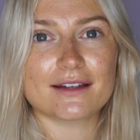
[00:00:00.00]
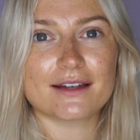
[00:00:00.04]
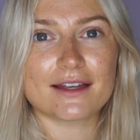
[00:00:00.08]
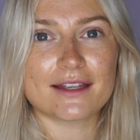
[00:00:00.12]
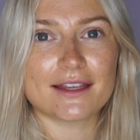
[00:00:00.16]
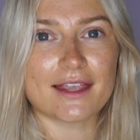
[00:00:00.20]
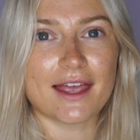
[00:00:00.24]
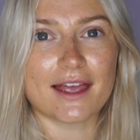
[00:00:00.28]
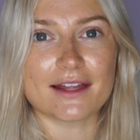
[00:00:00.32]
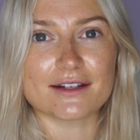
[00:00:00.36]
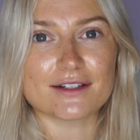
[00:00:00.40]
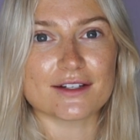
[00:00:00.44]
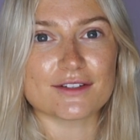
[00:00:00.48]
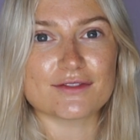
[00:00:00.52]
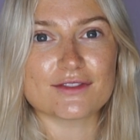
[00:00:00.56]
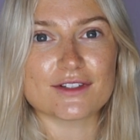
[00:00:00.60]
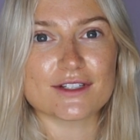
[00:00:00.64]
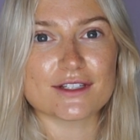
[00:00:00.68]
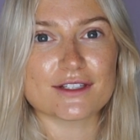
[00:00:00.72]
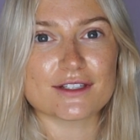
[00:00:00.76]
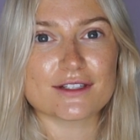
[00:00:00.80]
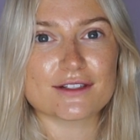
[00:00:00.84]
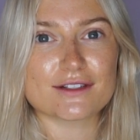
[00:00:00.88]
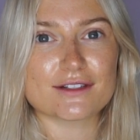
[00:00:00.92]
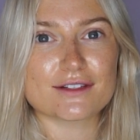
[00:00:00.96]
Again, I've
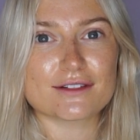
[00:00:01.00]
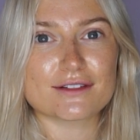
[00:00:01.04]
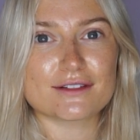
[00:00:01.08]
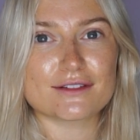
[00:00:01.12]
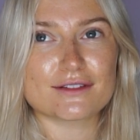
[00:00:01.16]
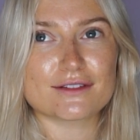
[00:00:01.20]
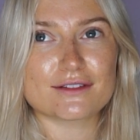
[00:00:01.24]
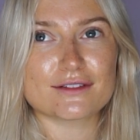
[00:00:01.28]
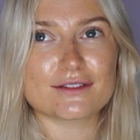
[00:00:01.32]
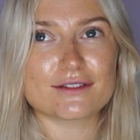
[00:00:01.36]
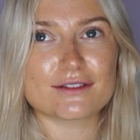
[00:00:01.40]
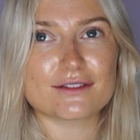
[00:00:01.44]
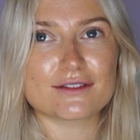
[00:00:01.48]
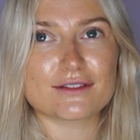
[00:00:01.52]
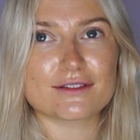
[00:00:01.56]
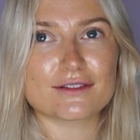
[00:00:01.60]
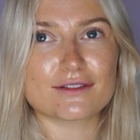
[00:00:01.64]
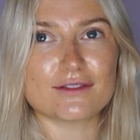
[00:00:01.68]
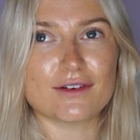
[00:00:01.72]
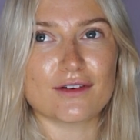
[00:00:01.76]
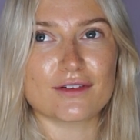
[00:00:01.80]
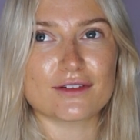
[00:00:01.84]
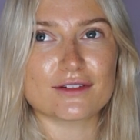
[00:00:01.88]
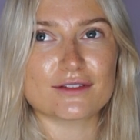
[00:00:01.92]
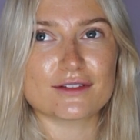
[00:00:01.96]
just
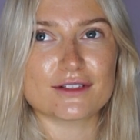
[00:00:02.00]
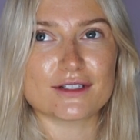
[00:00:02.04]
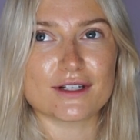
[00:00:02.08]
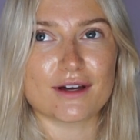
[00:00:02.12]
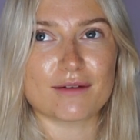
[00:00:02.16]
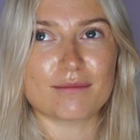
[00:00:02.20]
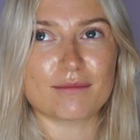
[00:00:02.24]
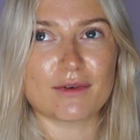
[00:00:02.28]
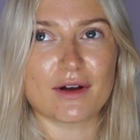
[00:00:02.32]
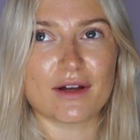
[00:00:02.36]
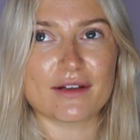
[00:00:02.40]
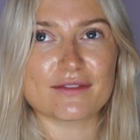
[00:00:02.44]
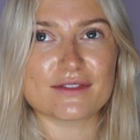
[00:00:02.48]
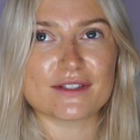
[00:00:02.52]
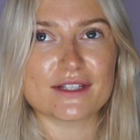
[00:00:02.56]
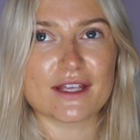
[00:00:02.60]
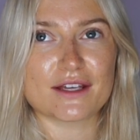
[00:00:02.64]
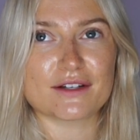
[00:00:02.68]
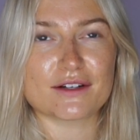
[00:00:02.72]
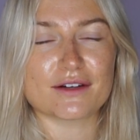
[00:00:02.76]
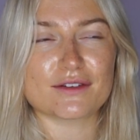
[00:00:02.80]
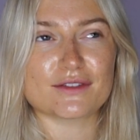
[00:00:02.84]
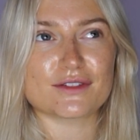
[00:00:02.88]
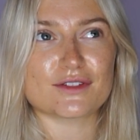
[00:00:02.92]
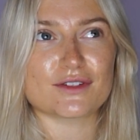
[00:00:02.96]
not done what I've
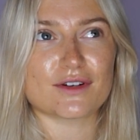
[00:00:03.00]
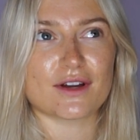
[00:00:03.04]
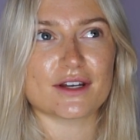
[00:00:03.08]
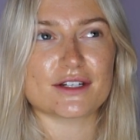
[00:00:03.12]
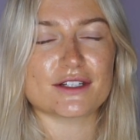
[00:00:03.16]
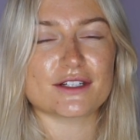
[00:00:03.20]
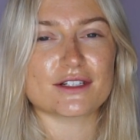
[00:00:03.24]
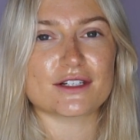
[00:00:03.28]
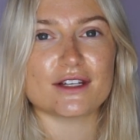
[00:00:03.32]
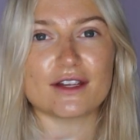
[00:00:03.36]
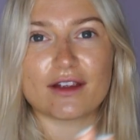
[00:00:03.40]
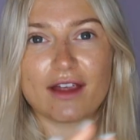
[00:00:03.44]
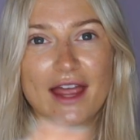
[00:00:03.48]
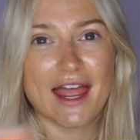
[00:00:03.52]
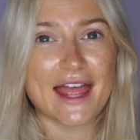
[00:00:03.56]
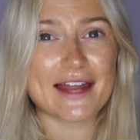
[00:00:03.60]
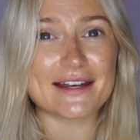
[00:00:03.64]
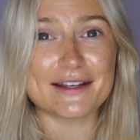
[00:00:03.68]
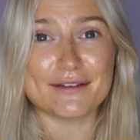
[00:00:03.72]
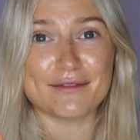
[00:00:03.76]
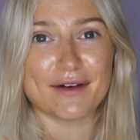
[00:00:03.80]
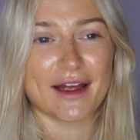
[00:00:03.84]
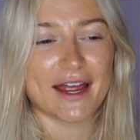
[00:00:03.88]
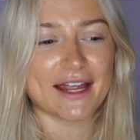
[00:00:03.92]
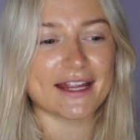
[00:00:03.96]
said I was trying to do.
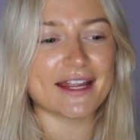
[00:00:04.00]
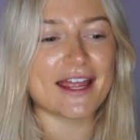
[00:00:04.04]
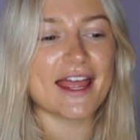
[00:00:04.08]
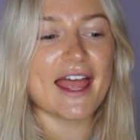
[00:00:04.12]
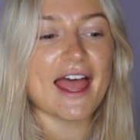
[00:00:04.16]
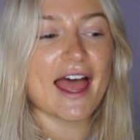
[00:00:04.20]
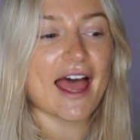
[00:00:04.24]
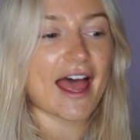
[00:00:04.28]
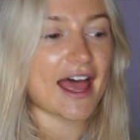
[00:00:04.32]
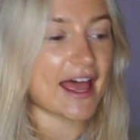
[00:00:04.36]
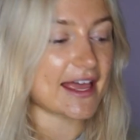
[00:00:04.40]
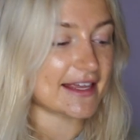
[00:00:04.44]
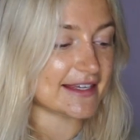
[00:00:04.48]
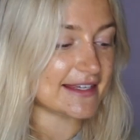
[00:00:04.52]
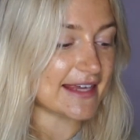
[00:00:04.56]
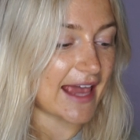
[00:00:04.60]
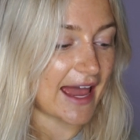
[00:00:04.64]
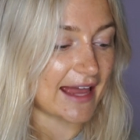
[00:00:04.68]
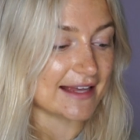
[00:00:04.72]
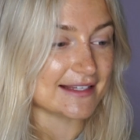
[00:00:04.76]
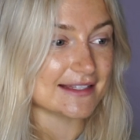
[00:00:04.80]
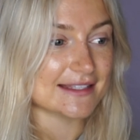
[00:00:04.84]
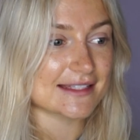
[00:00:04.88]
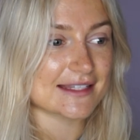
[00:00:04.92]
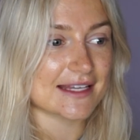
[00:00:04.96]
Anyway,
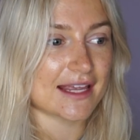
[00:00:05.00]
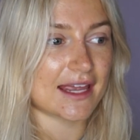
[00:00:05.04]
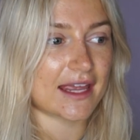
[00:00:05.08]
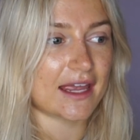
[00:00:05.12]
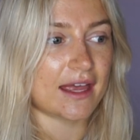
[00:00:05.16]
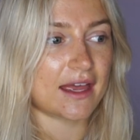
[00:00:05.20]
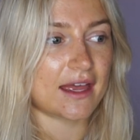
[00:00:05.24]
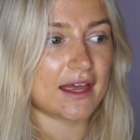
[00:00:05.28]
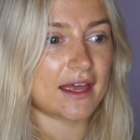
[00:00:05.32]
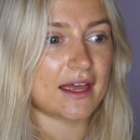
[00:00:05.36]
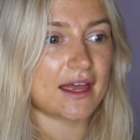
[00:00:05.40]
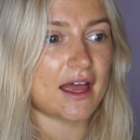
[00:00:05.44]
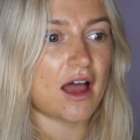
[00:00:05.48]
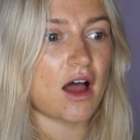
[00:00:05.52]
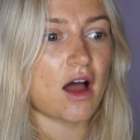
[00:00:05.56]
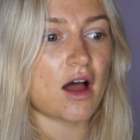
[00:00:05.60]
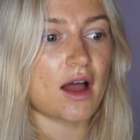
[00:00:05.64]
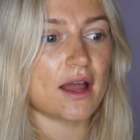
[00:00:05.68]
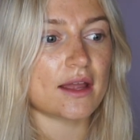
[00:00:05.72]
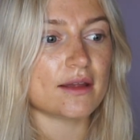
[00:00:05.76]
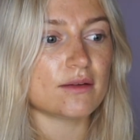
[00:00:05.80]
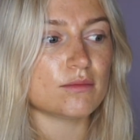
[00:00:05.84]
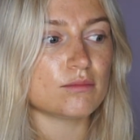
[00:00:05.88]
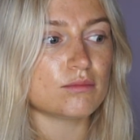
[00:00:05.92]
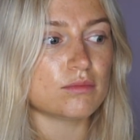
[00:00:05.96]
yes,
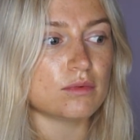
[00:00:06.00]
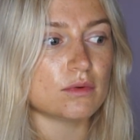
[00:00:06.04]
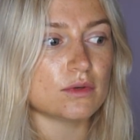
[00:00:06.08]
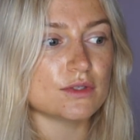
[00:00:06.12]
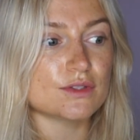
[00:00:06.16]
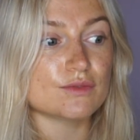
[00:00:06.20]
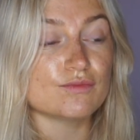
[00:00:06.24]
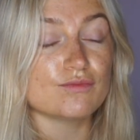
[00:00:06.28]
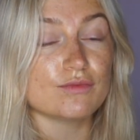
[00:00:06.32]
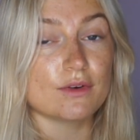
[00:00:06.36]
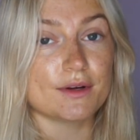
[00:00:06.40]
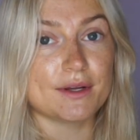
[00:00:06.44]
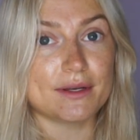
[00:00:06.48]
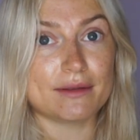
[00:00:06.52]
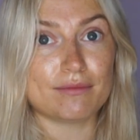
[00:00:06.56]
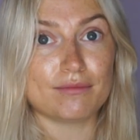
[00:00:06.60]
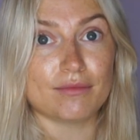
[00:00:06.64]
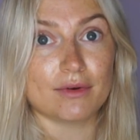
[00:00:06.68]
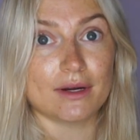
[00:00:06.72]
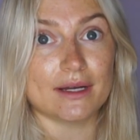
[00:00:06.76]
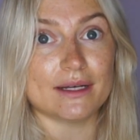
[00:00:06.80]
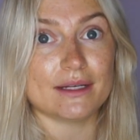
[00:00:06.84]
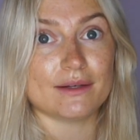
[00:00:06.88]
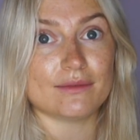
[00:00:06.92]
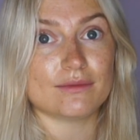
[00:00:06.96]
I was really,
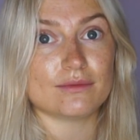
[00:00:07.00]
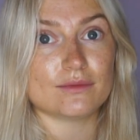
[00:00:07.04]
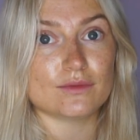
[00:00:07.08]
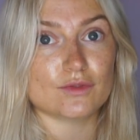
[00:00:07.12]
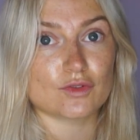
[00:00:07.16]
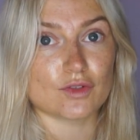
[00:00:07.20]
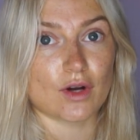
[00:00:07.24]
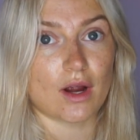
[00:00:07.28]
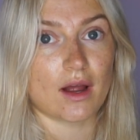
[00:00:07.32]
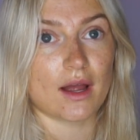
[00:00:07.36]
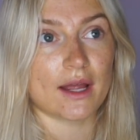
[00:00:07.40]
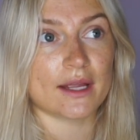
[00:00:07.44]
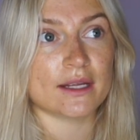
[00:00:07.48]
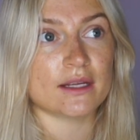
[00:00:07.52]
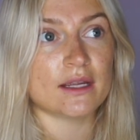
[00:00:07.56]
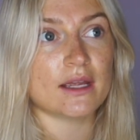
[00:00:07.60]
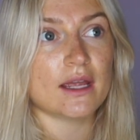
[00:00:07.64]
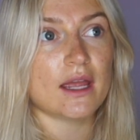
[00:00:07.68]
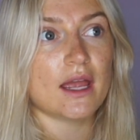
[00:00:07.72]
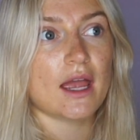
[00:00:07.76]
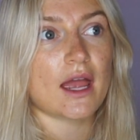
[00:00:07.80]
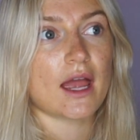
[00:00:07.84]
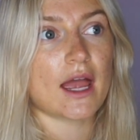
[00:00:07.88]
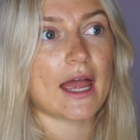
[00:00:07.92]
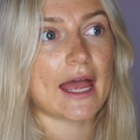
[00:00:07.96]
really dry,
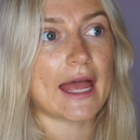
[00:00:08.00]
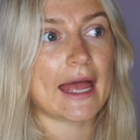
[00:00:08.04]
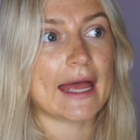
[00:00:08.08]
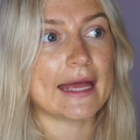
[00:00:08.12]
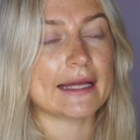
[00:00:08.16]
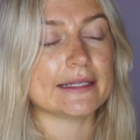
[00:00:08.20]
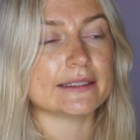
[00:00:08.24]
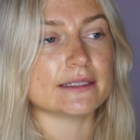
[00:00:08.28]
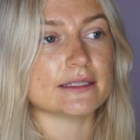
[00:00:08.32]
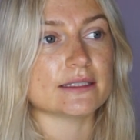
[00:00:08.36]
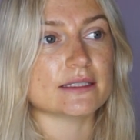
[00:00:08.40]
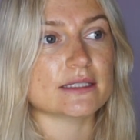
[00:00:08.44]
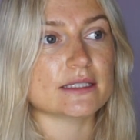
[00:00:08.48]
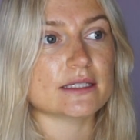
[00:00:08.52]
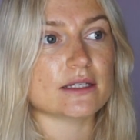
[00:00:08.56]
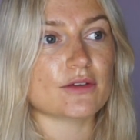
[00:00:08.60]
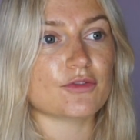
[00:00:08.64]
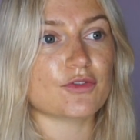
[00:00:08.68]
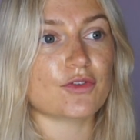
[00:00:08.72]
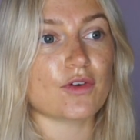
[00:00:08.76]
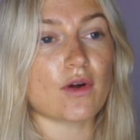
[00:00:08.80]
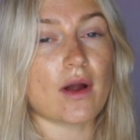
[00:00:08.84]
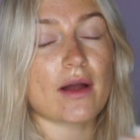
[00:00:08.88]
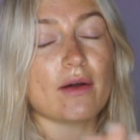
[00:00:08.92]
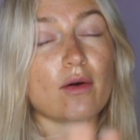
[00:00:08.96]
and
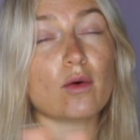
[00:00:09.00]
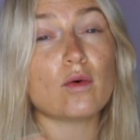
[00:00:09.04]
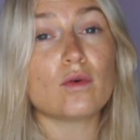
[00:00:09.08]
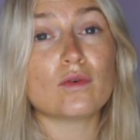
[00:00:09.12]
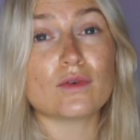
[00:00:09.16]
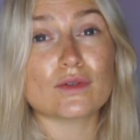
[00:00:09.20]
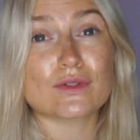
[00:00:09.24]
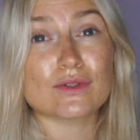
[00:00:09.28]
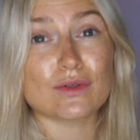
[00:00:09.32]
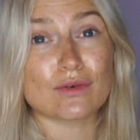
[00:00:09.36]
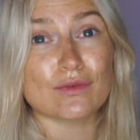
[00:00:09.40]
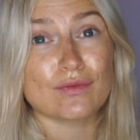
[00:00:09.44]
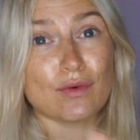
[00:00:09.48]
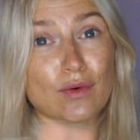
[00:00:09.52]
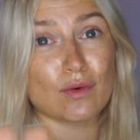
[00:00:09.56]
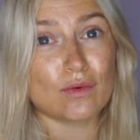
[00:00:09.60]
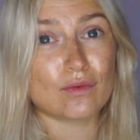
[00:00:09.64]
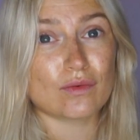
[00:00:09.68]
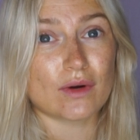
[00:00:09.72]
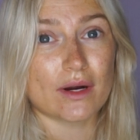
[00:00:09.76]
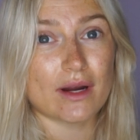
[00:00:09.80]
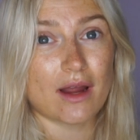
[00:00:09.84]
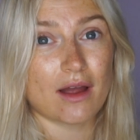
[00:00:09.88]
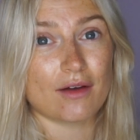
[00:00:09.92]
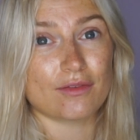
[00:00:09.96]
throughout
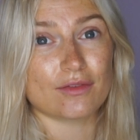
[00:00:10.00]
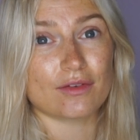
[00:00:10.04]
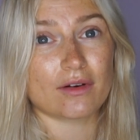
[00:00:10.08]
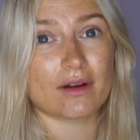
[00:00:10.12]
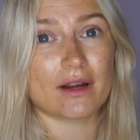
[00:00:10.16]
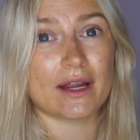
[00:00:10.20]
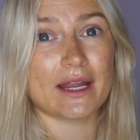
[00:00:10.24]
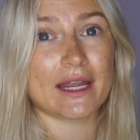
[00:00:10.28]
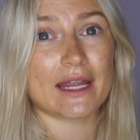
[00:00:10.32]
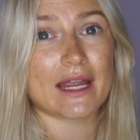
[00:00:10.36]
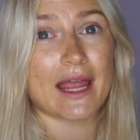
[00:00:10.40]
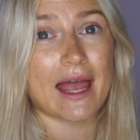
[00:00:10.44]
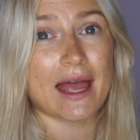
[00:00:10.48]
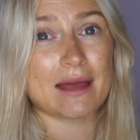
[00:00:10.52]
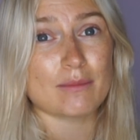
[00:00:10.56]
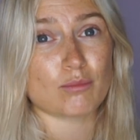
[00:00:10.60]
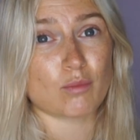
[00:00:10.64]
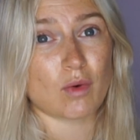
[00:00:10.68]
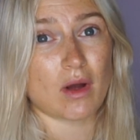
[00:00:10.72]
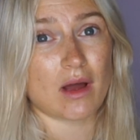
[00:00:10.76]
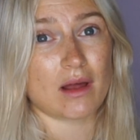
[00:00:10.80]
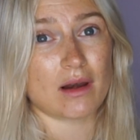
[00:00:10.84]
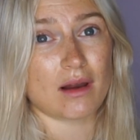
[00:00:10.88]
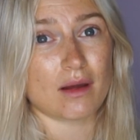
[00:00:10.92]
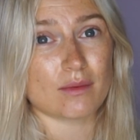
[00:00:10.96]
all recovery and
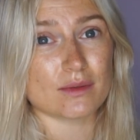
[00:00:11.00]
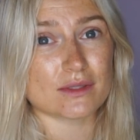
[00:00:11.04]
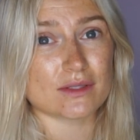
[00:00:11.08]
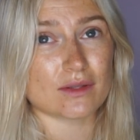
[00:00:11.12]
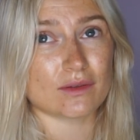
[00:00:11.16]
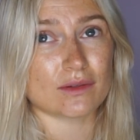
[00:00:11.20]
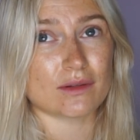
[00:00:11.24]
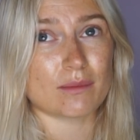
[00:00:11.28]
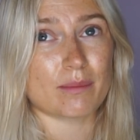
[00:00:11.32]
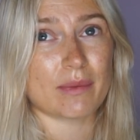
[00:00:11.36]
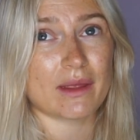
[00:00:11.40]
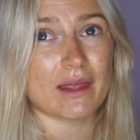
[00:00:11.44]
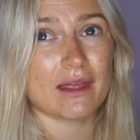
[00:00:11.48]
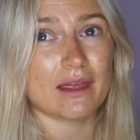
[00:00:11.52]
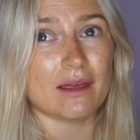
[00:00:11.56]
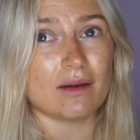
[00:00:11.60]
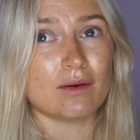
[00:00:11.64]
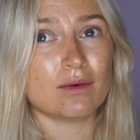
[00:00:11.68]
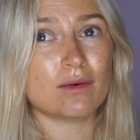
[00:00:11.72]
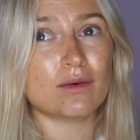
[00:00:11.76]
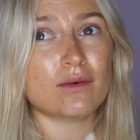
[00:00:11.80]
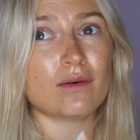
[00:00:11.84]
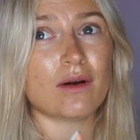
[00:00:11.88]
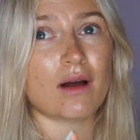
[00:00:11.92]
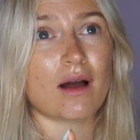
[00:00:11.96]
while I was on the
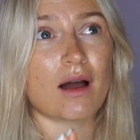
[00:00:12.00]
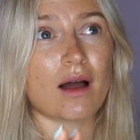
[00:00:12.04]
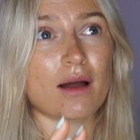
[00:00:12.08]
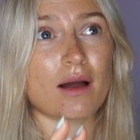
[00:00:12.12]
pill,